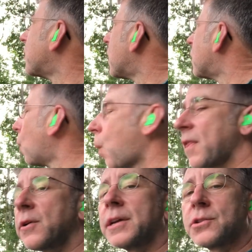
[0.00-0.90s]
The
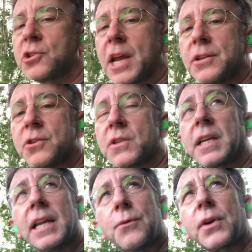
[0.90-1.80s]
weather has changed
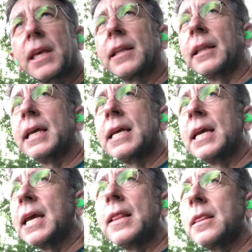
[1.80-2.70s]
significantly
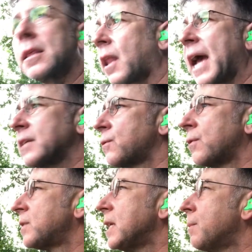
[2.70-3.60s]
in the last
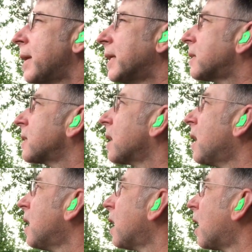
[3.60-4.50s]
15 minutes.
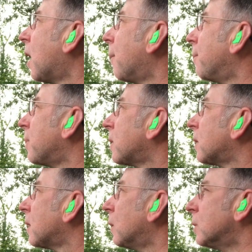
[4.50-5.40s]

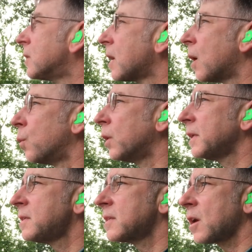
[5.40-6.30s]
It was
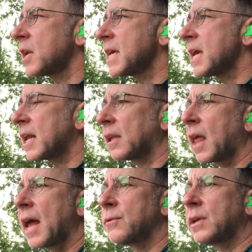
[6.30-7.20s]
really sunny and a
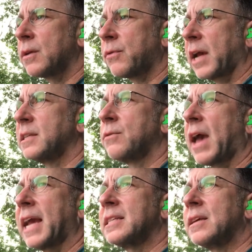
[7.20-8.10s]
lot of convective
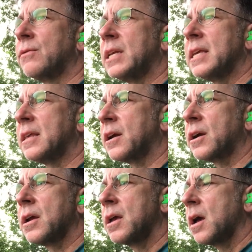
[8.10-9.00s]
activity
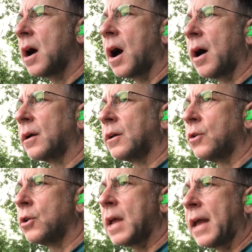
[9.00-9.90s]
there.
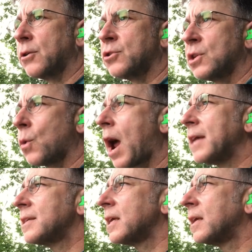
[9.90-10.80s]
Good energy
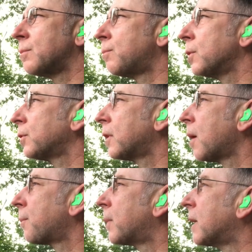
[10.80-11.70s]
rising and building
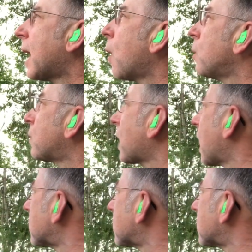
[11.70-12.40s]
up, but now we've got a